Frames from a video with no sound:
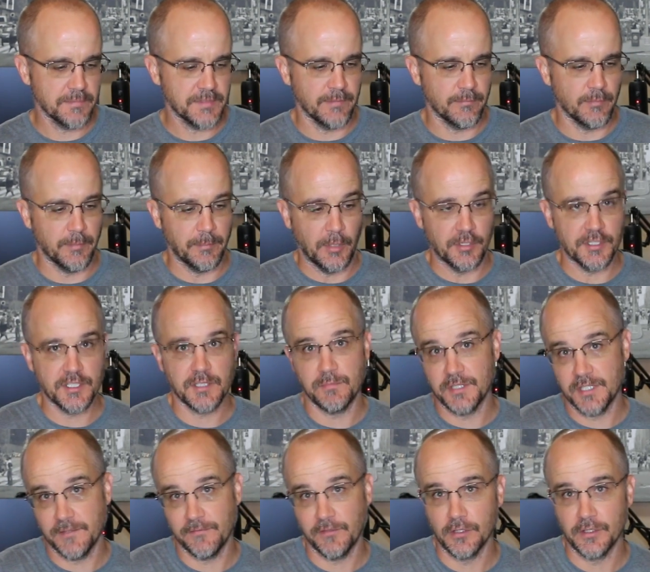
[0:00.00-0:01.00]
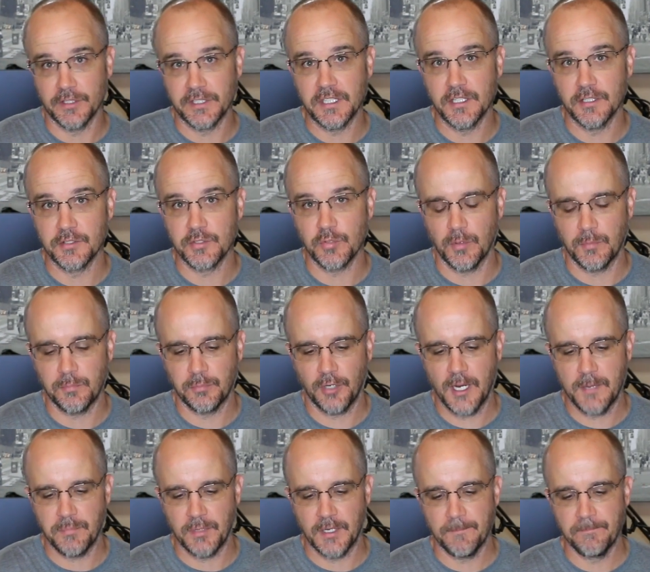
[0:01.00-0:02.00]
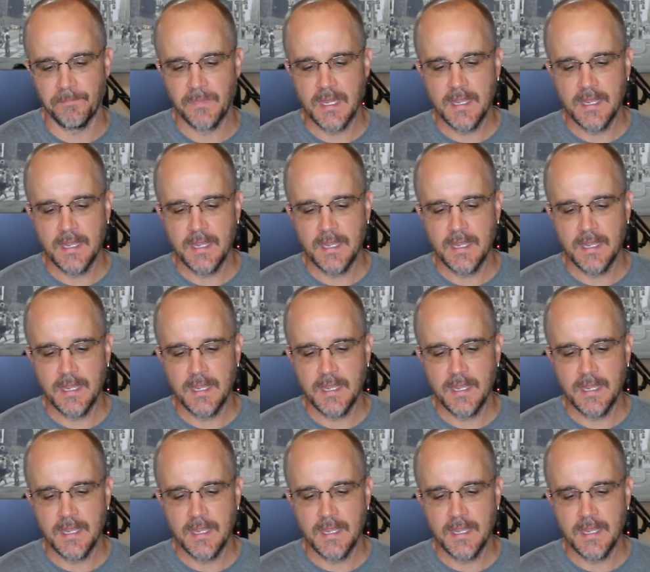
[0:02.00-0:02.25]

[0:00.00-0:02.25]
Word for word: some of them are specifically geared toward prepping.